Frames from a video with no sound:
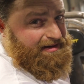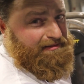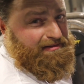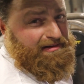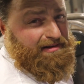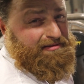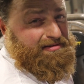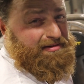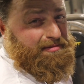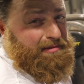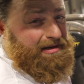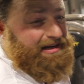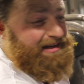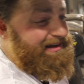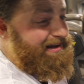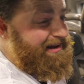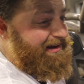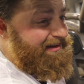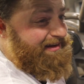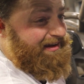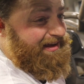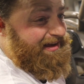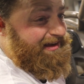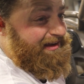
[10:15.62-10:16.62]
even if somebody
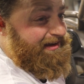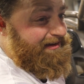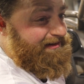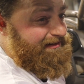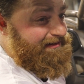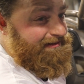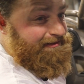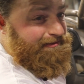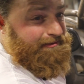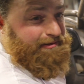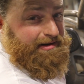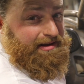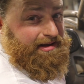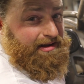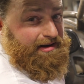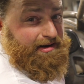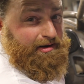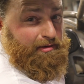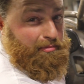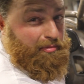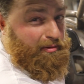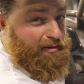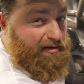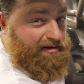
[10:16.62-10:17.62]
did take it, what are you
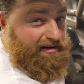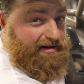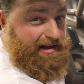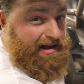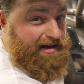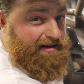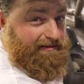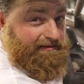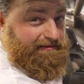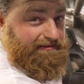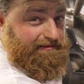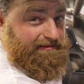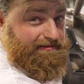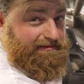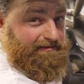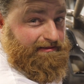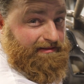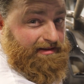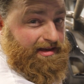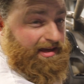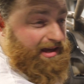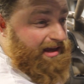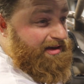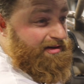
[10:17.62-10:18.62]
going to do? Part it out?
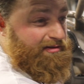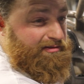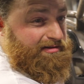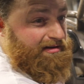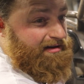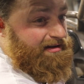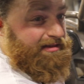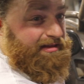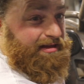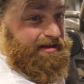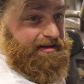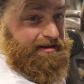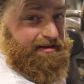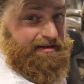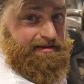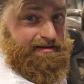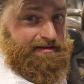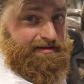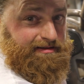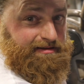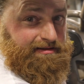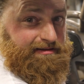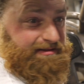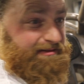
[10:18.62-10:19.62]
You can't use anything.
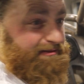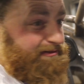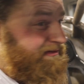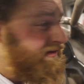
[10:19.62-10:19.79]
Your